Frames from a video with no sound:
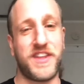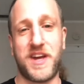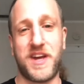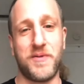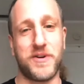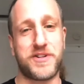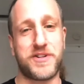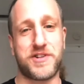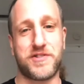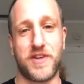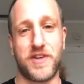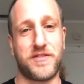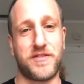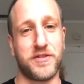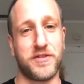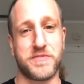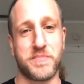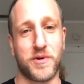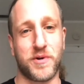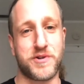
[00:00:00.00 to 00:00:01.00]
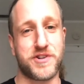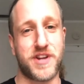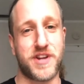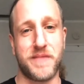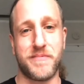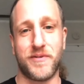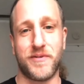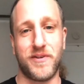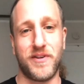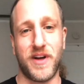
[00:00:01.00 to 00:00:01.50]
he went straight to his merch
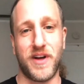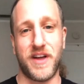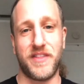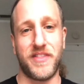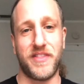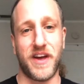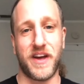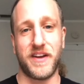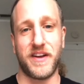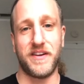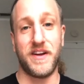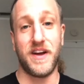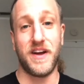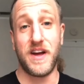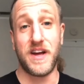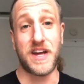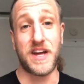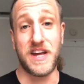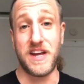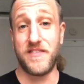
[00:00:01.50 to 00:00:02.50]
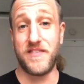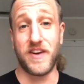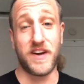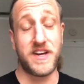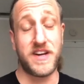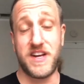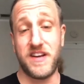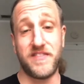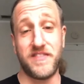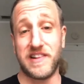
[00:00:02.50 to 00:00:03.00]
table, and then he
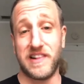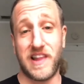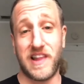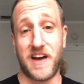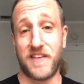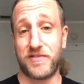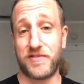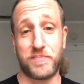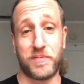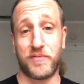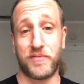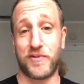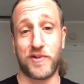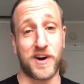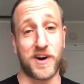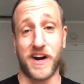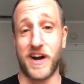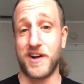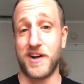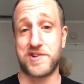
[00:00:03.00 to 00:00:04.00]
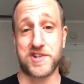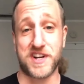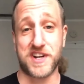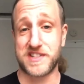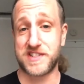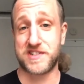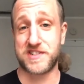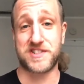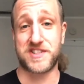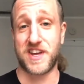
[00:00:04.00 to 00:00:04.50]
even left before I got a
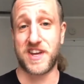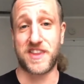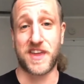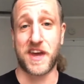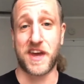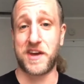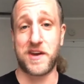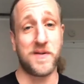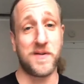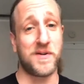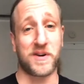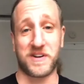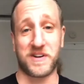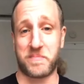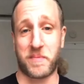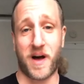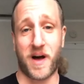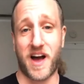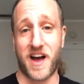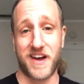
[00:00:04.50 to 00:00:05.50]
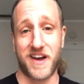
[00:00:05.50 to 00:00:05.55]
chance to say thank you. Or goodbye.